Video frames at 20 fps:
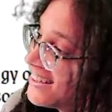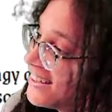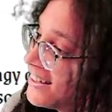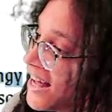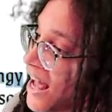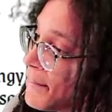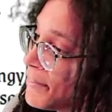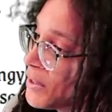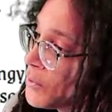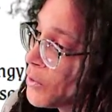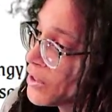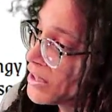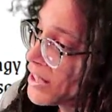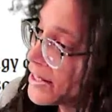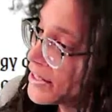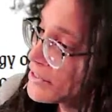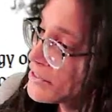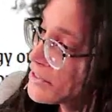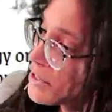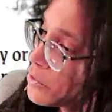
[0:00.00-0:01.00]
Epic
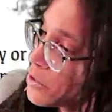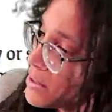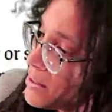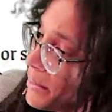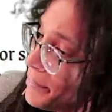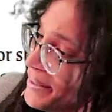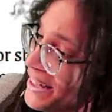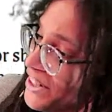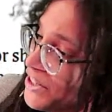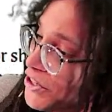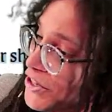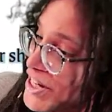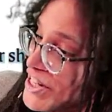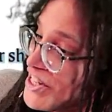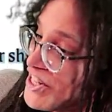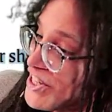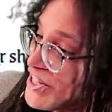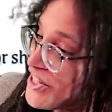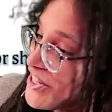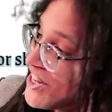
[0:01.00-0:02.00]
one-liners. Don't worry about being
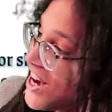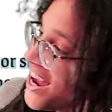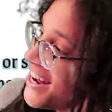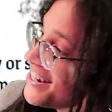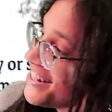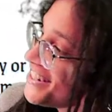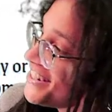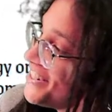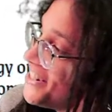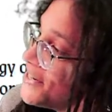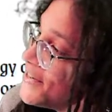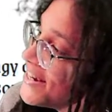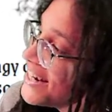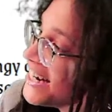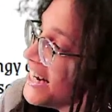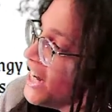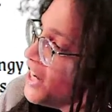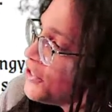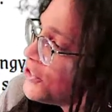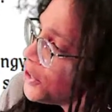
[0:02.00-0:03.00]
cringy or shy, just do it.
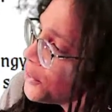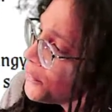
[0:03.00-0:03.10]
Do you